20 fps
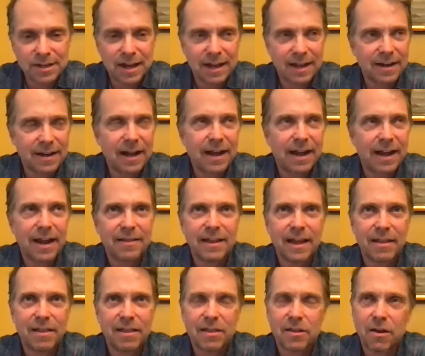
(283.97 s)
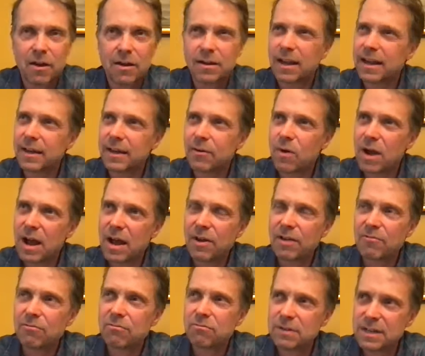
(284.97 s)
I had that thought, like, wow,
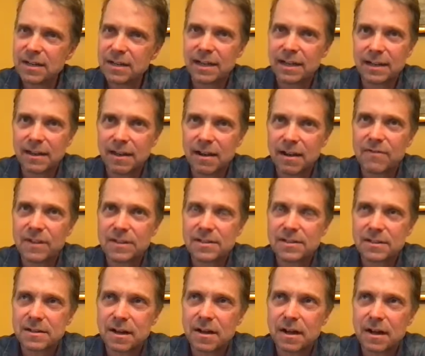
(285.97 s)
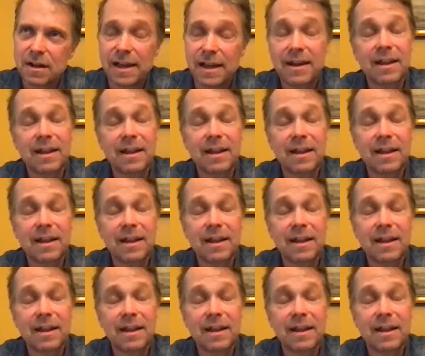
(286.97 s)
I really love this dog.